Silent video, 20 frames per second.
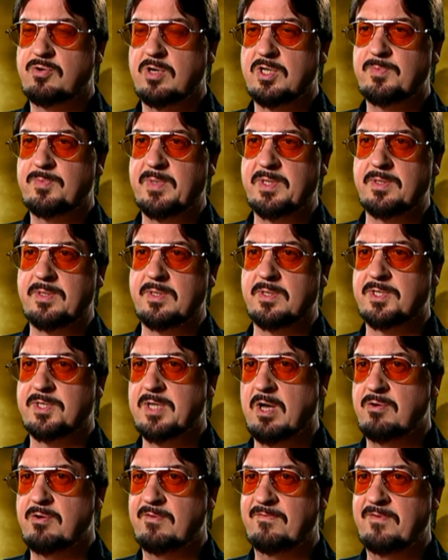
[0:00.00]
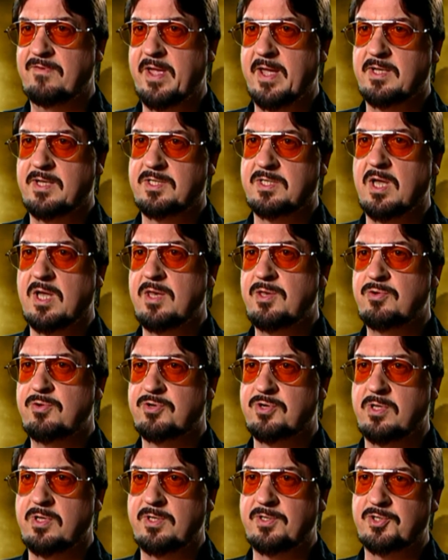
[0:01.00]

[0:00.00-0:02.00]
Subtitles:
cross between sound effects, unusual